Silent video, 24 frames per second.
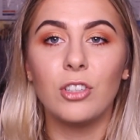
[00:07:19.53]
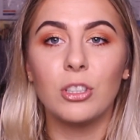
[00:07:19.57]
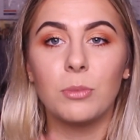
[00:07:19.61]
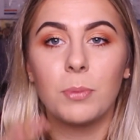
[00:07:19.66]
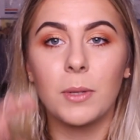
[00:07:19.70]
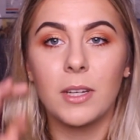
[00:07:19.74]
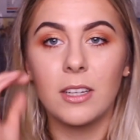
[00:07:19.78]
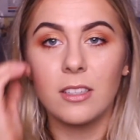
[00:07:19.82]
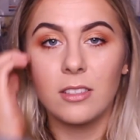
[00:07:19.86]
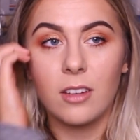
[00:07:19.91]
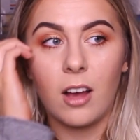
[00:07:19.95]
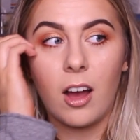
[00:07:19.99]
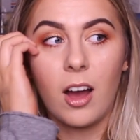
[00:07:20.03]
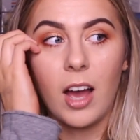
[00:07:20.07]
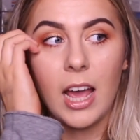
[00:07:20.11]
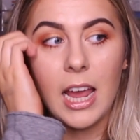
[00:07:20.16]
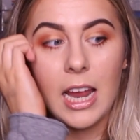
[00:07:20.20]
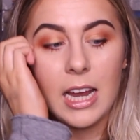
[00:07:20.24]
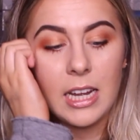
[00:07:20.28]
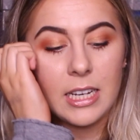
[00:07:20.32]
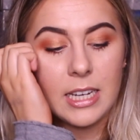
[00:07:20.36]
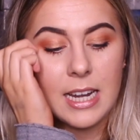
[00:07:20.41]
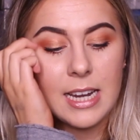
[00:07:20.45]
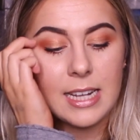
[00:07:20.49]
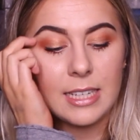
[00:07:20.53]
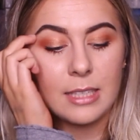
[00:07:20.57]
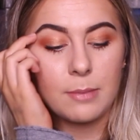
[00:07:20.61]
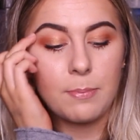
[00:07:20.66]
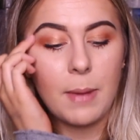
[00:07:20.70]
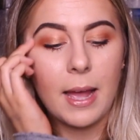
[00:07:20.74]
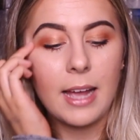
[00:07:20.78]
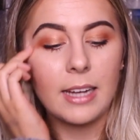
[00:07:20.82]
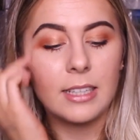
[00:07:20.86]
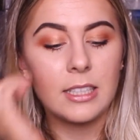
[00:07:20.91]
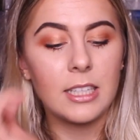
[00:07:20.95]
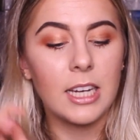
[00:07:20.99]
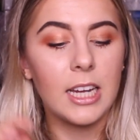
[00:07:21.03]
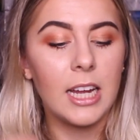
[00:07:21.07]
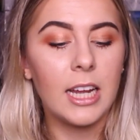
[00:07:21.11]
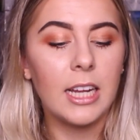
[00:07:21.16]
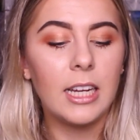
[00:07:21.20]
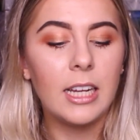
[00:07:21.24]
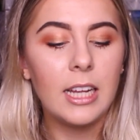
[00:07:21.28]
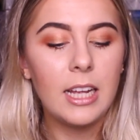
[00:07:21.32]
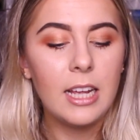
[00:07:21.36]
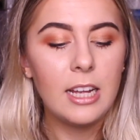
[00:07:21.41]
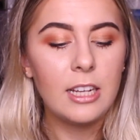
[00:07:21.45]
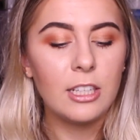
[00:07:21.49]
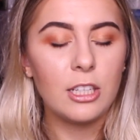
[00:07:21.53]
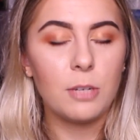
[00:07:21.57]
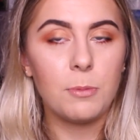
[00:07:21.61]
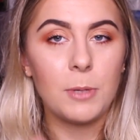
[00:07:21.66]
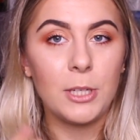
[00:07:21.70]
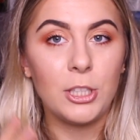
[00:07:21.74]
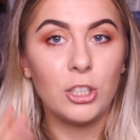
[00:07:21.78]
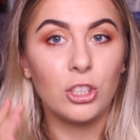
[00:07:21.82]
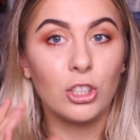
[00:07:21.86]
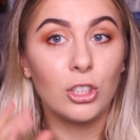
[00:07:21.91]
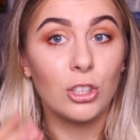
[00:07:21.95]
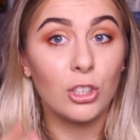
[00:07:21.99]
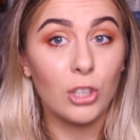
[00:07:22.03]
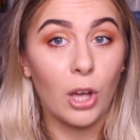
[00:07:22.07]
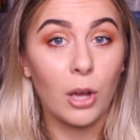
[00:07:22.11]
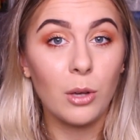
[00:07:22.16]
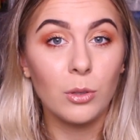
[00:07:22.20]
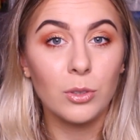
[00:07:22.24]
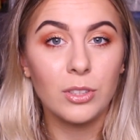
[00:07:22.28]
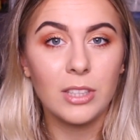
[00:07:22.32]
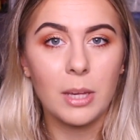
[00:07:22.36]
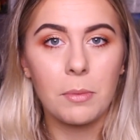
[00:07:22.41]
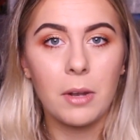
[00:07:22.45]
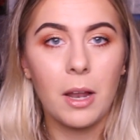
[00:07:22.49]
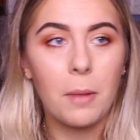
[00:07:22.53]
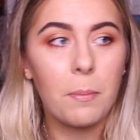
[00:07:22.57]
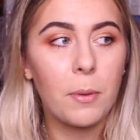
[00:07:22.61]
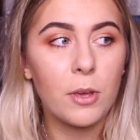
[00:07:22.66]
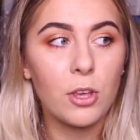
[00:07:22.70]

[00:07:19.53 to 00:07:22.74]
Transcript: just because I didn't expect it to be so similar,